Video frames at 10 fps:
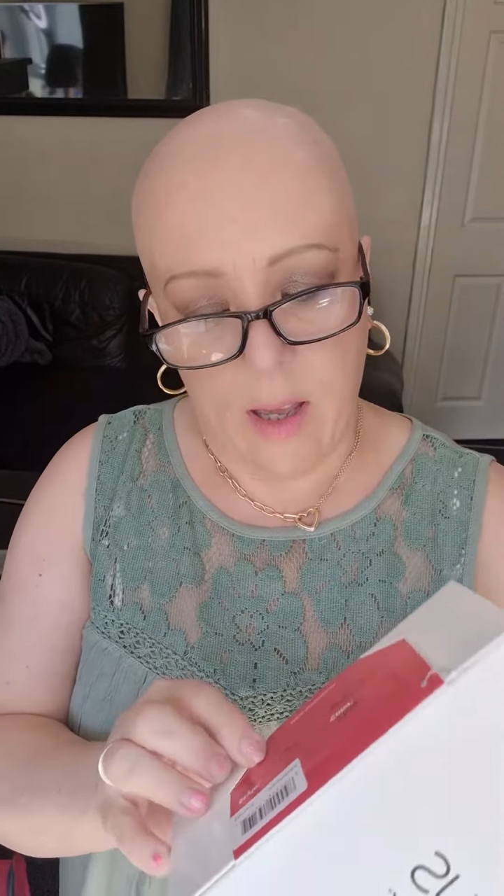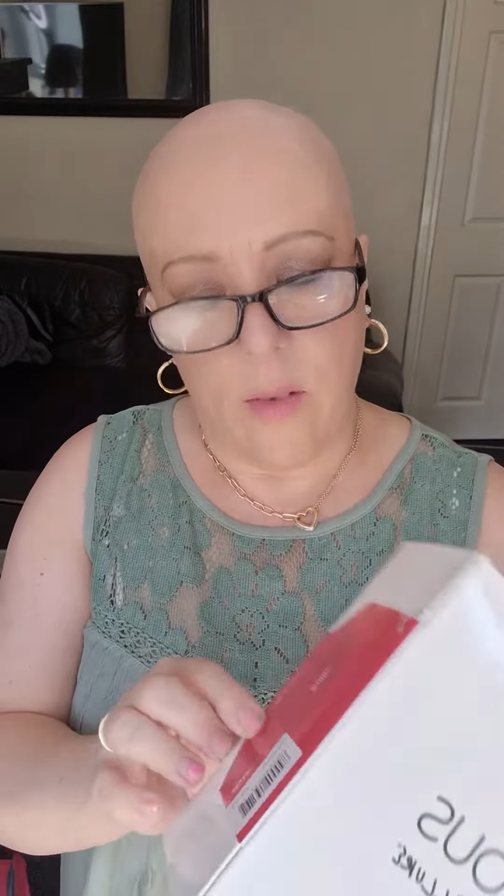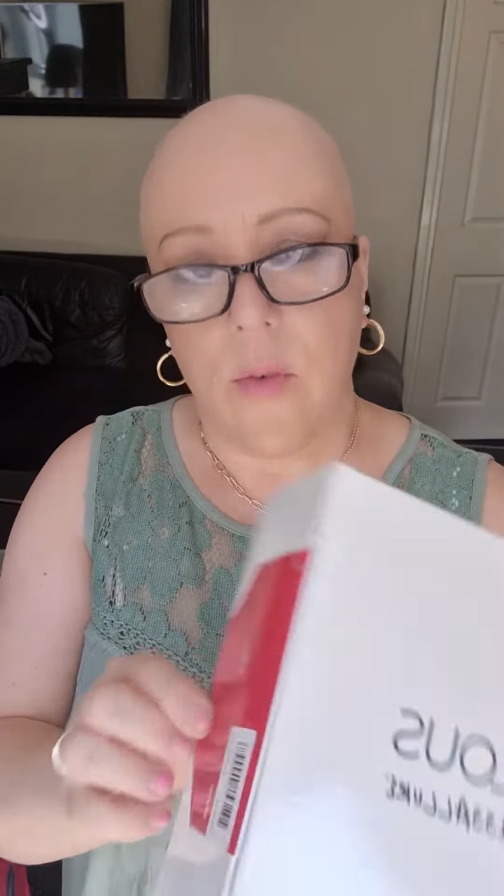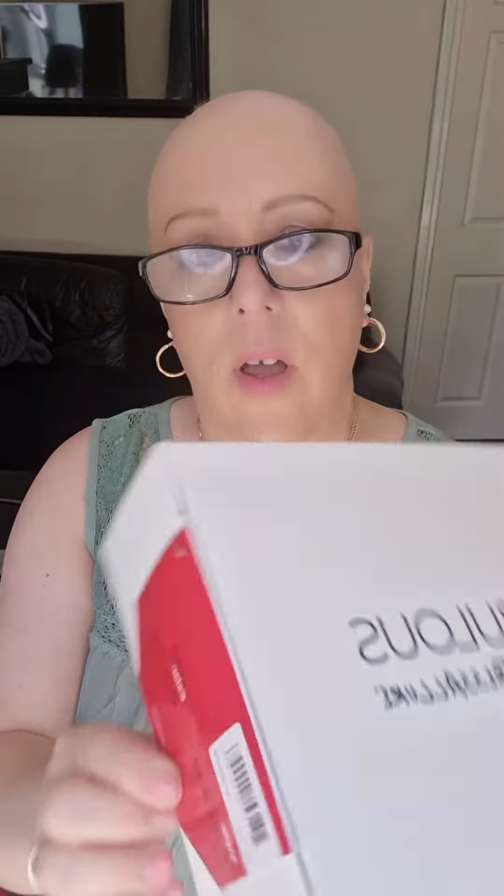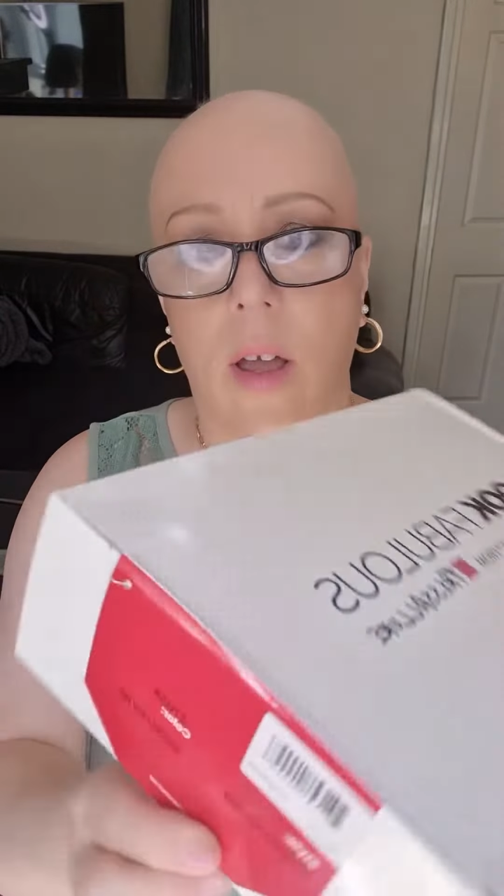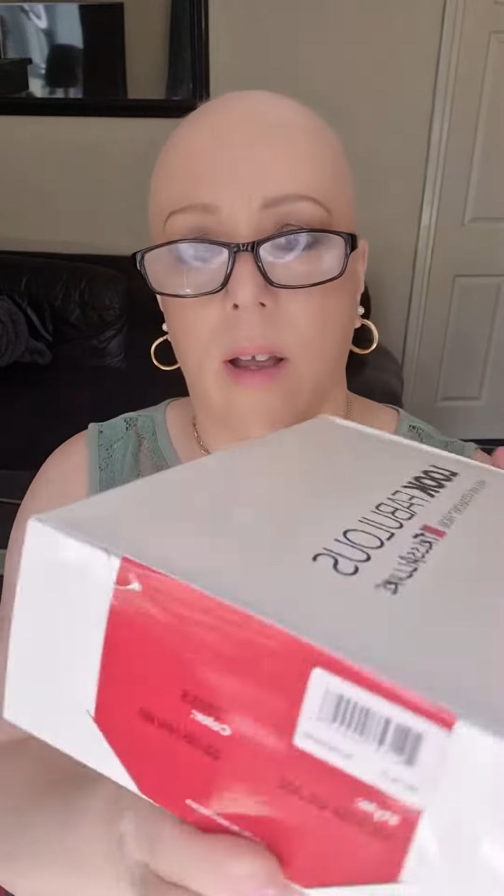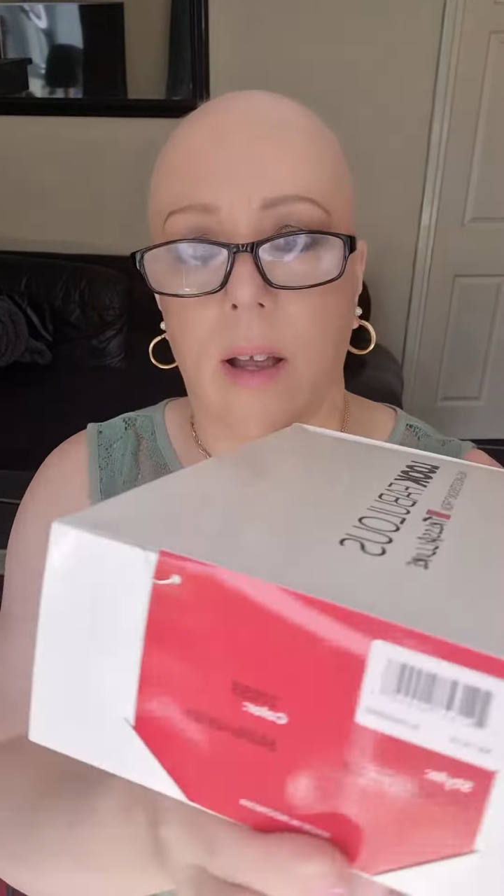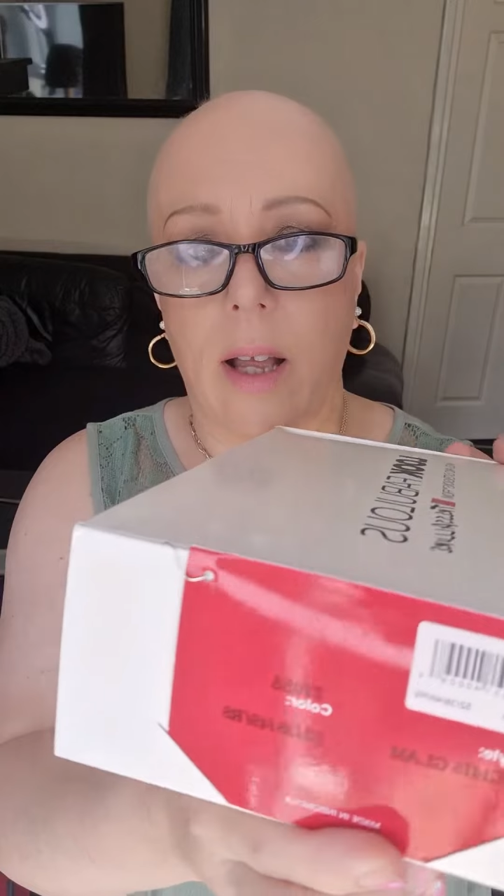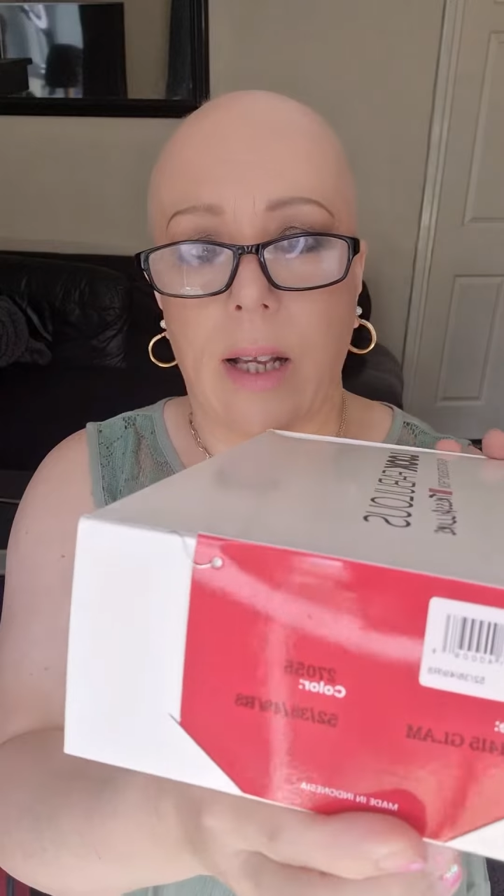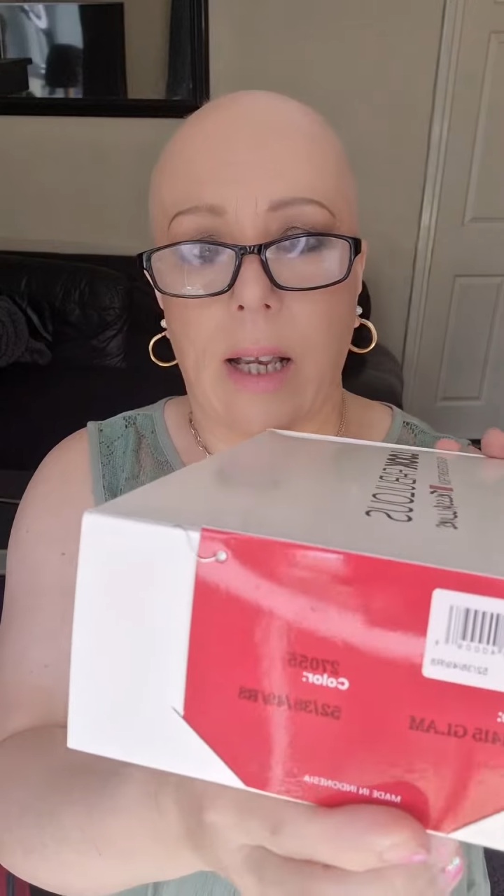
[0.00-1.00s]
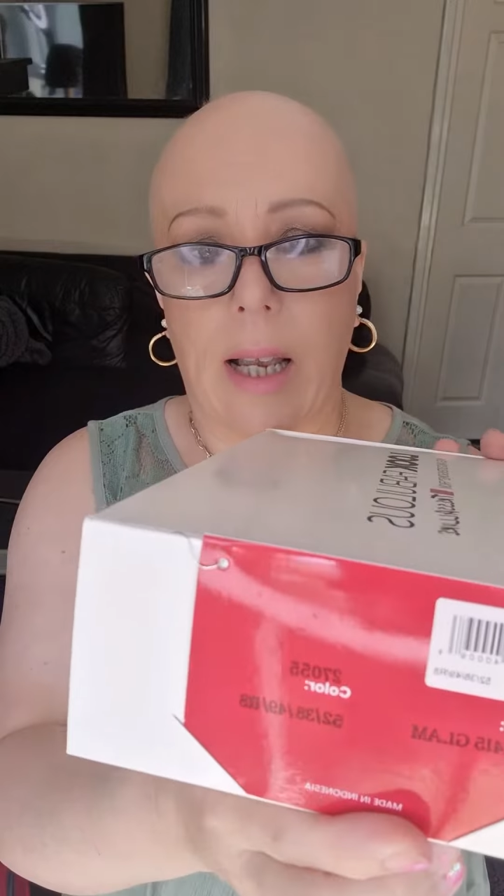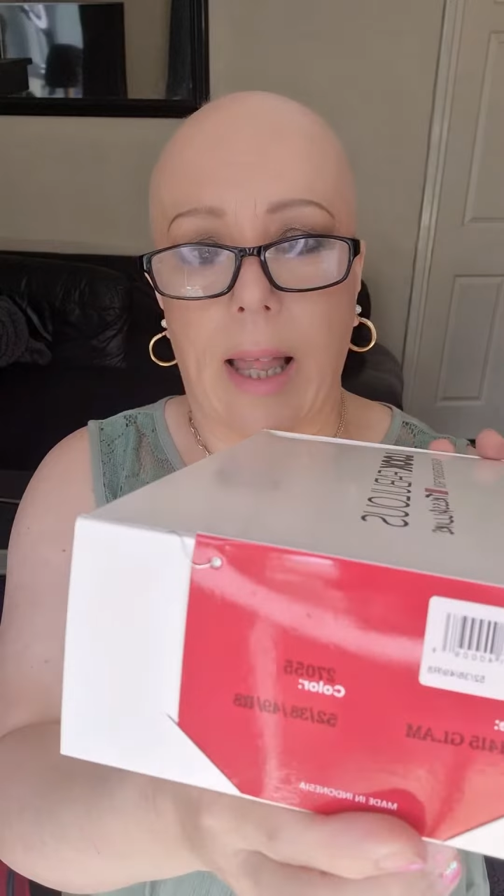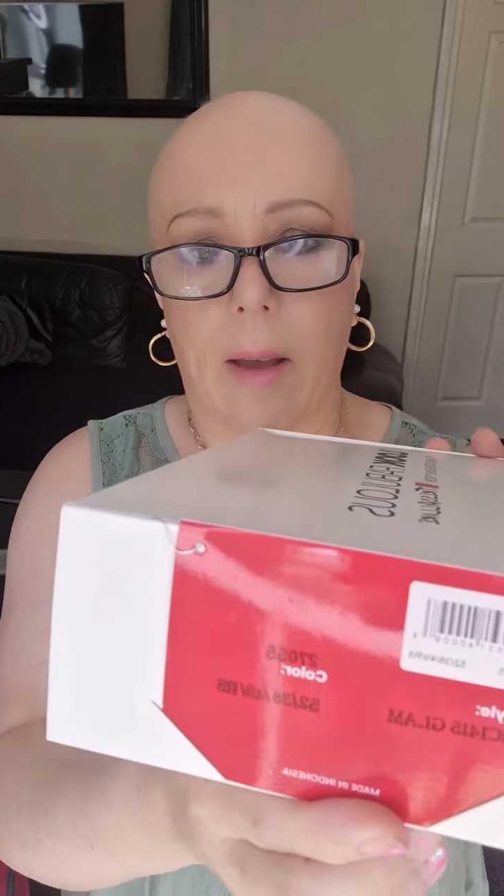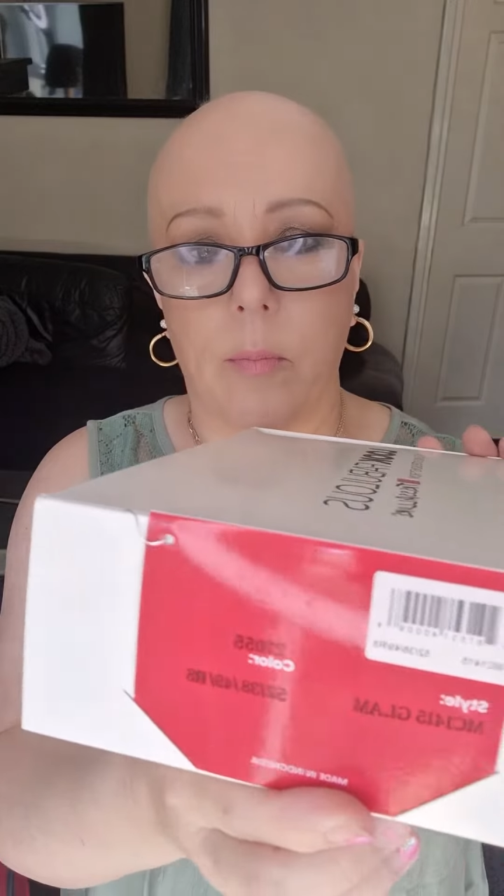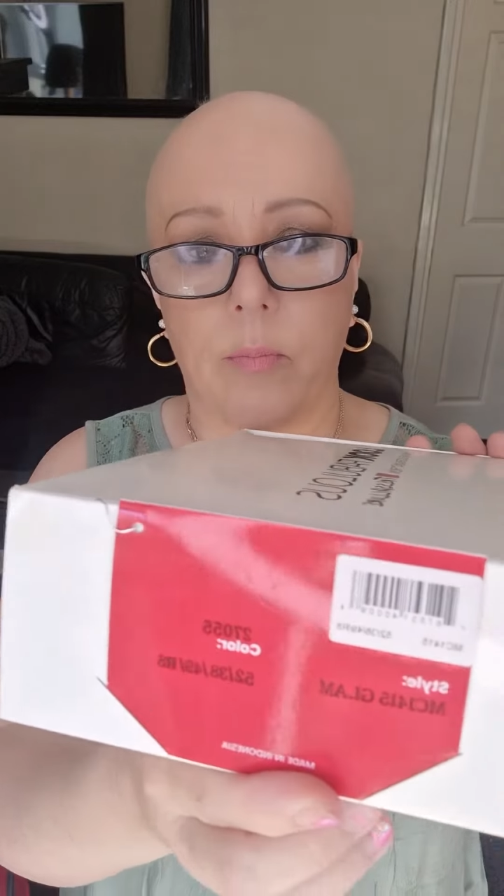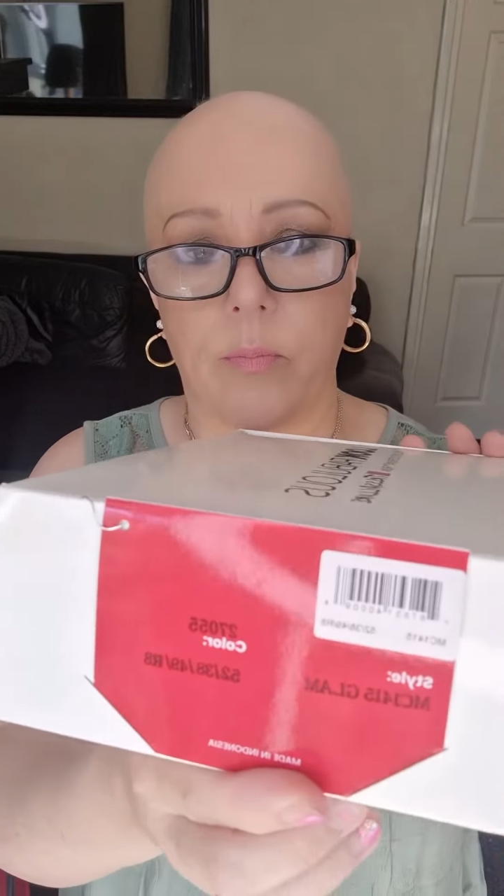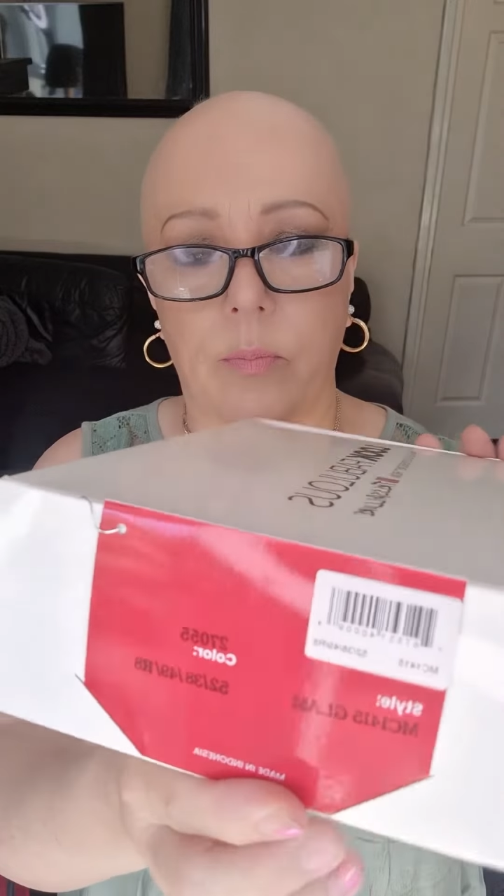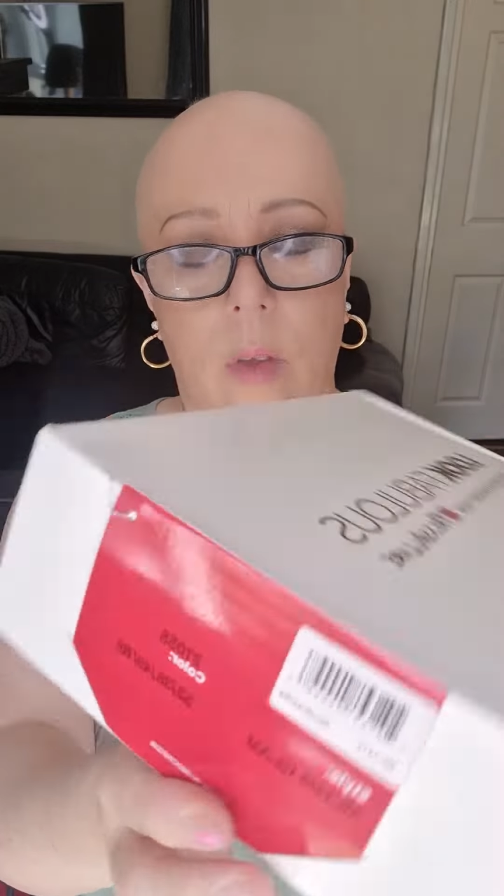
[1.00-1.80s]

have Glam,